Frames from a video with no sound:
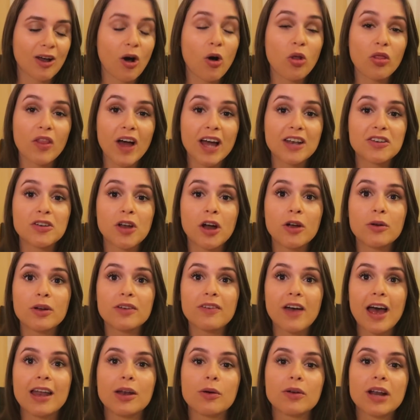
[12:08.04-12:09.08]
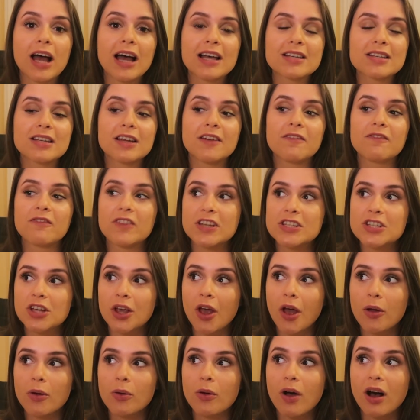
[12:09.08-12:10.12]
On that note, if anyone has any
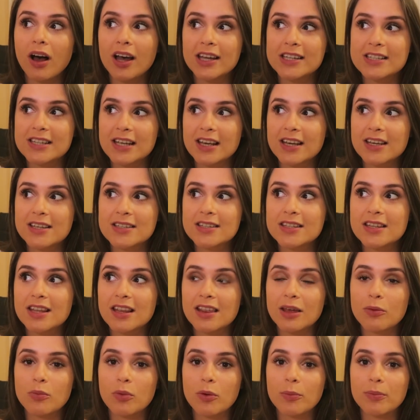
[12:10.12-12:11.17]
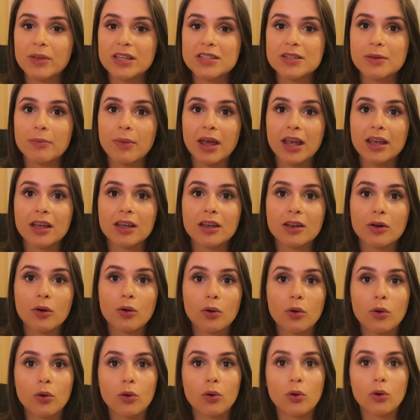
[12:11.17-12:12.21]
video ideas that they want me to make
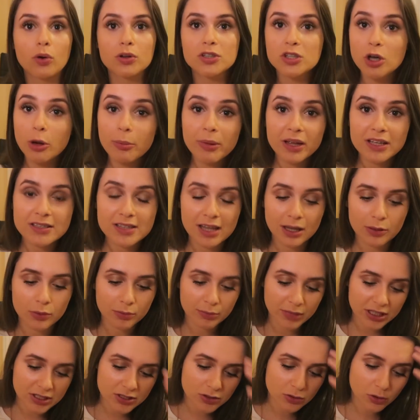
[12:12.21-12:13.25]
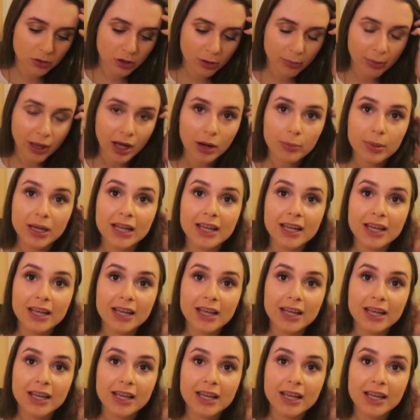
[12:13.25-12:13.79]
or topics they want me to talk about,